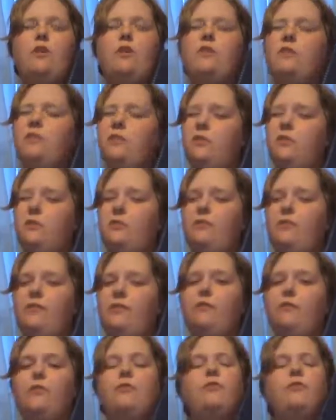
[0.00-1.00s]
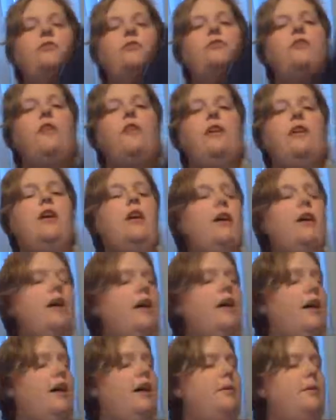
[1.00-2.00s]
It's either 5th or 6th grade.
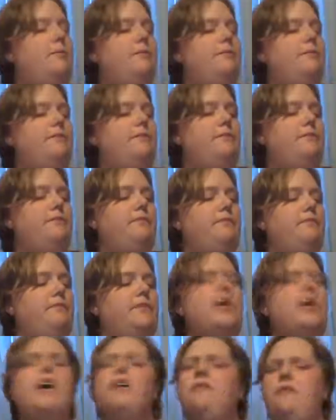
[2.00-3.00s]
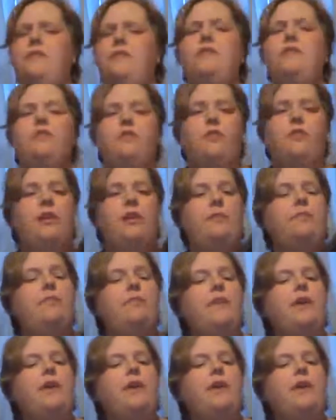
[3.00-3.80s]
6th grade.